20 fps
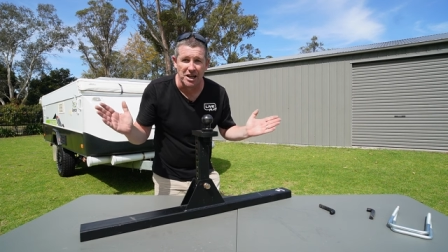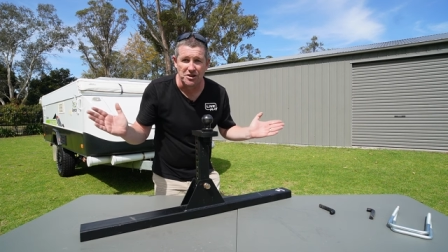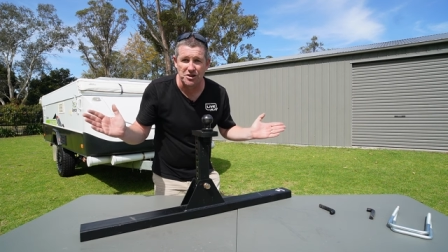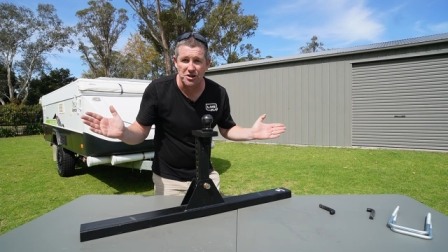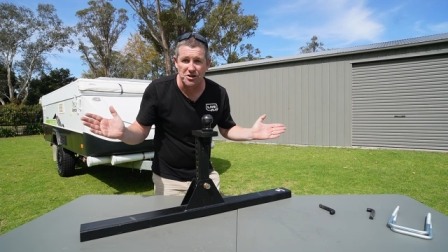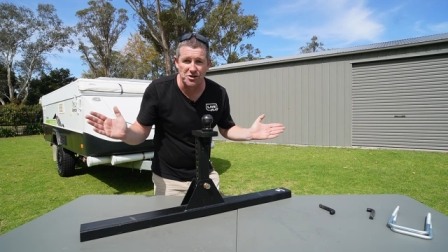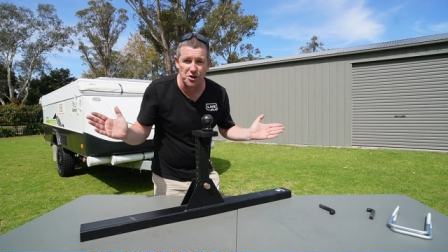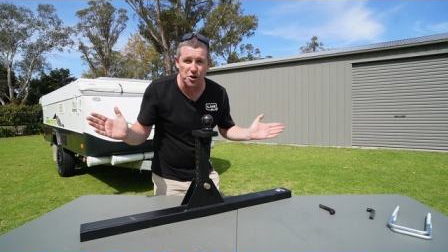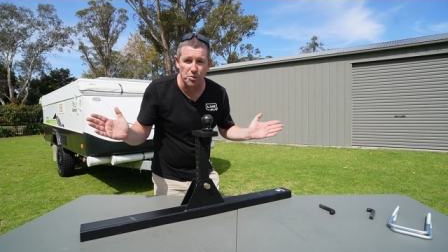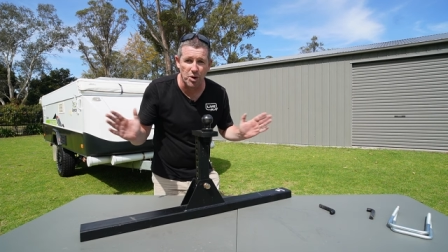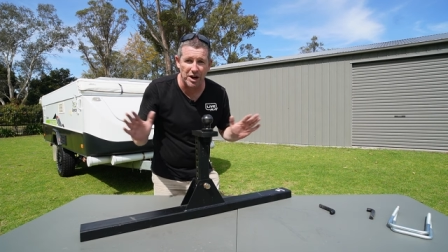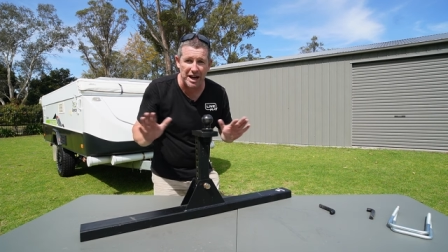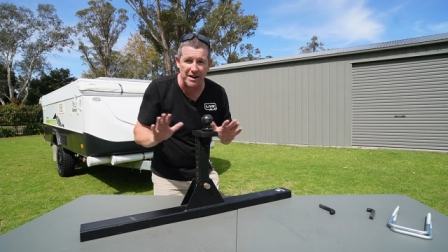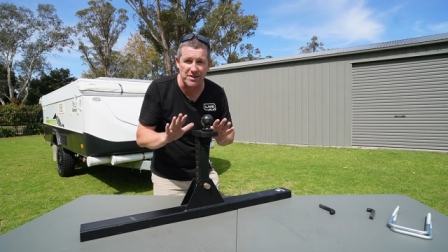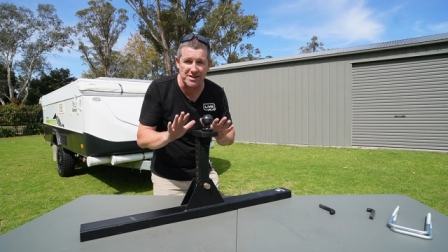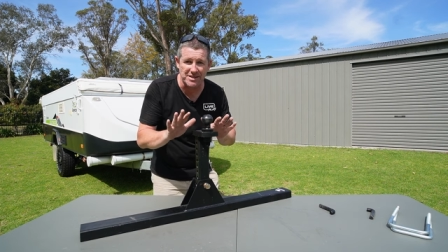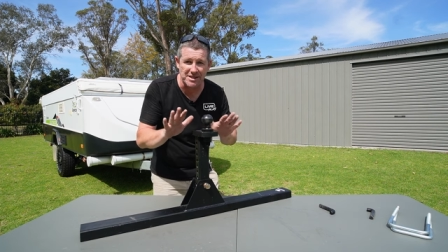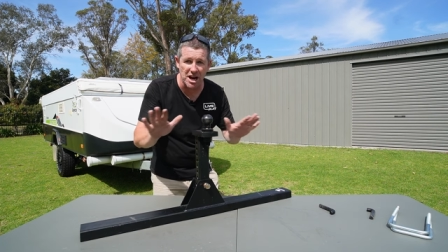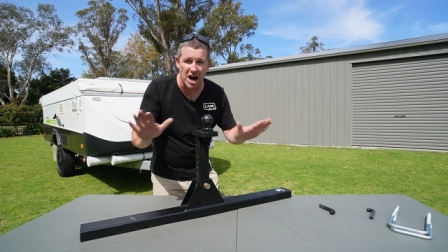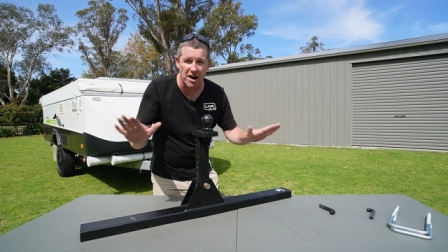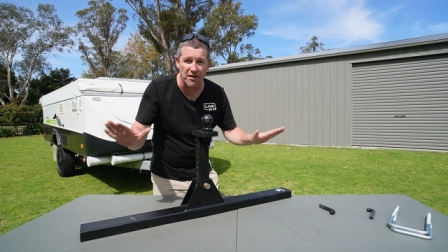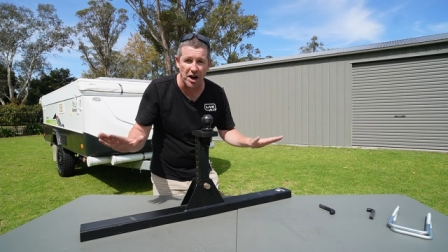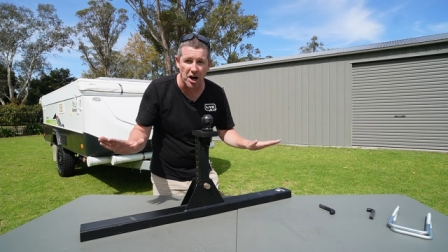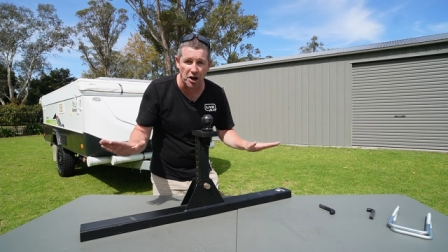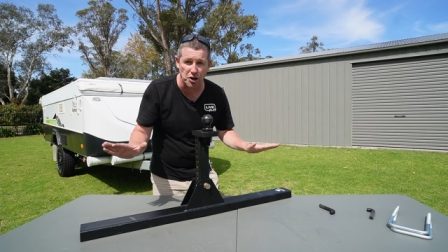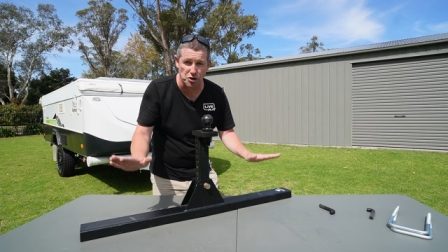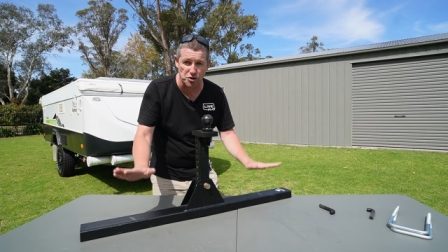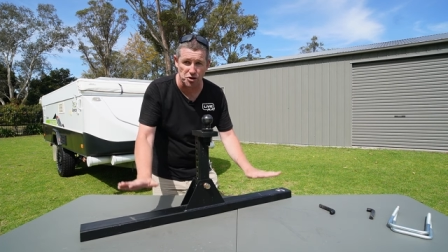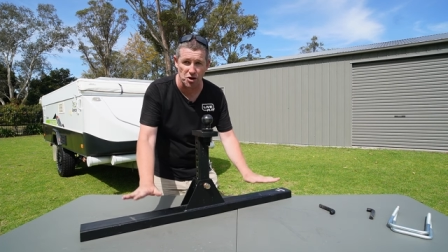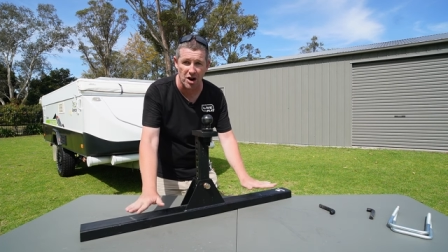to suit whatever scenario
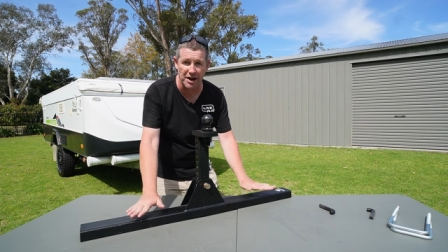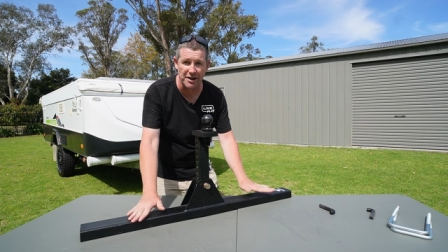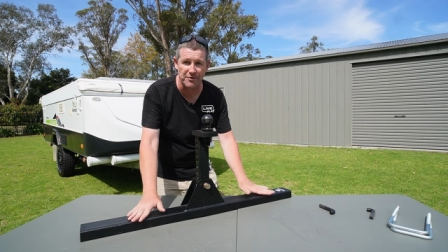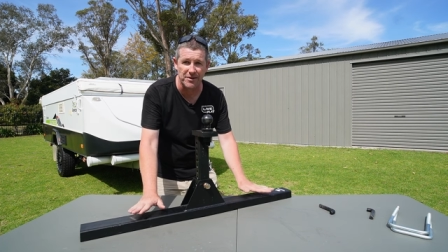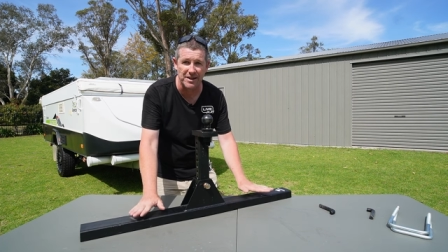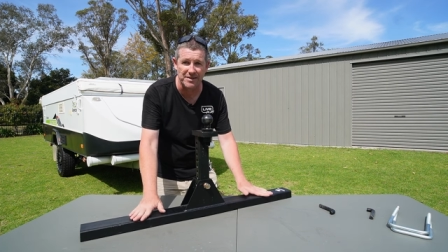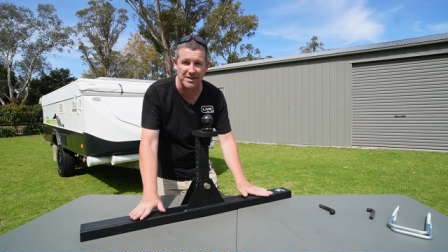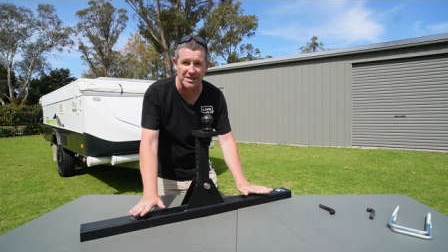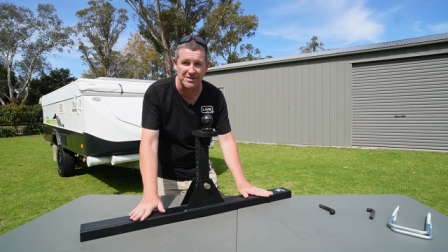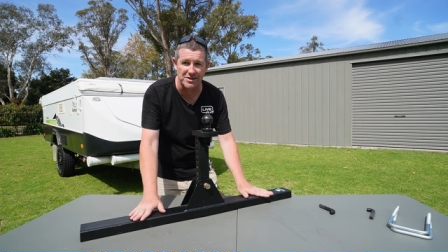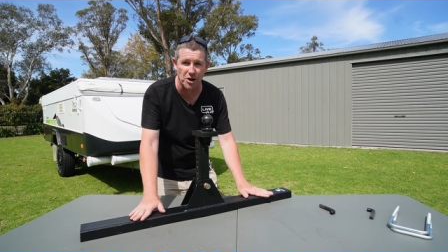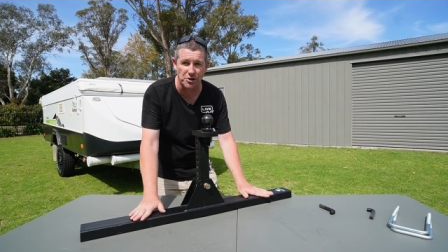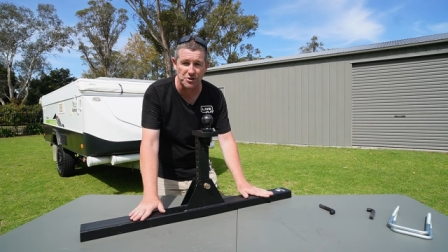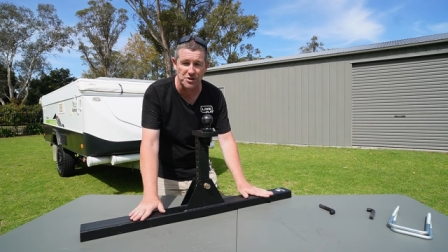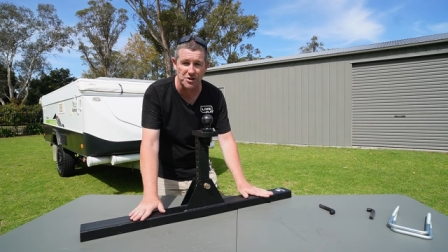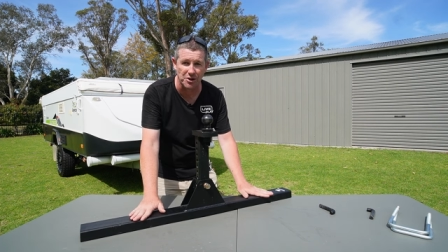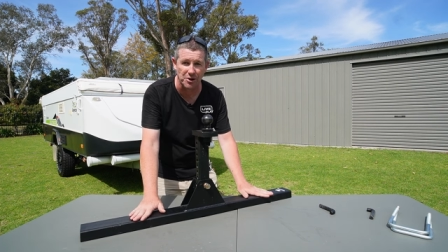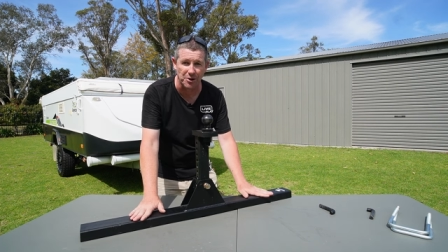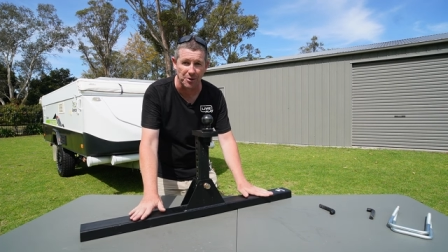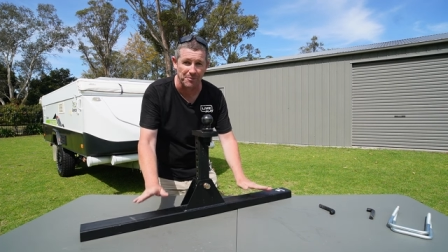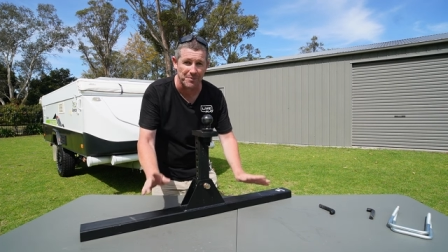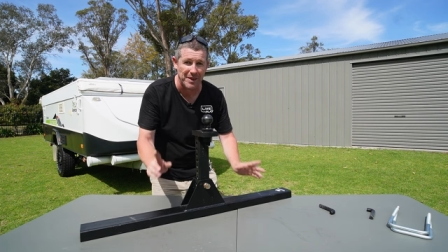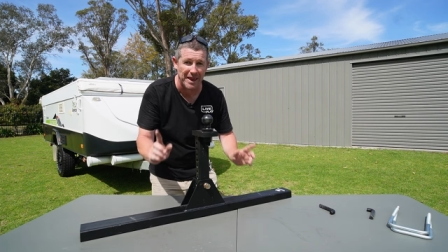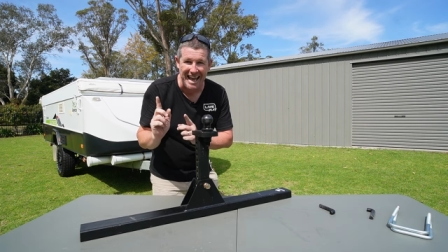you're trying to fit this onto.